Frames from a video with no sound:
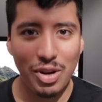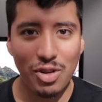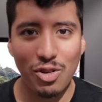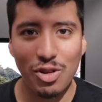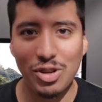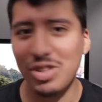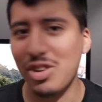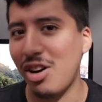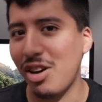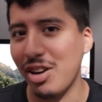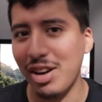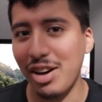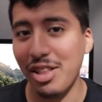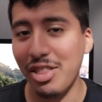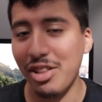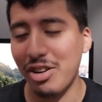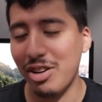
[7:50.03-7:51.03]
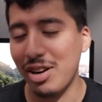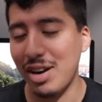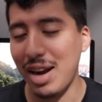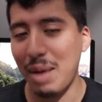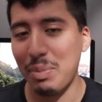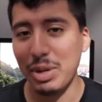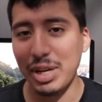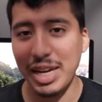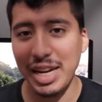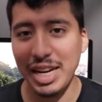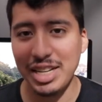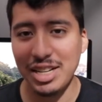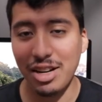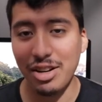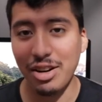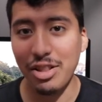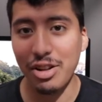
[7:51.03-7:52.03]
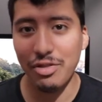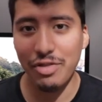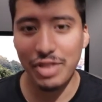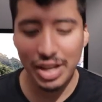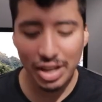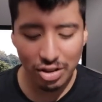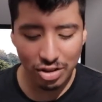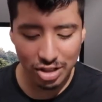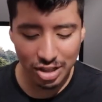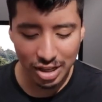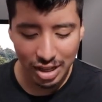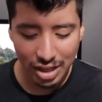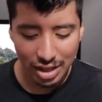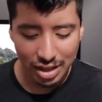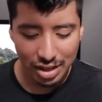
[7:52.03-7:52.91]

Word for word: of course, on other application, on other videos.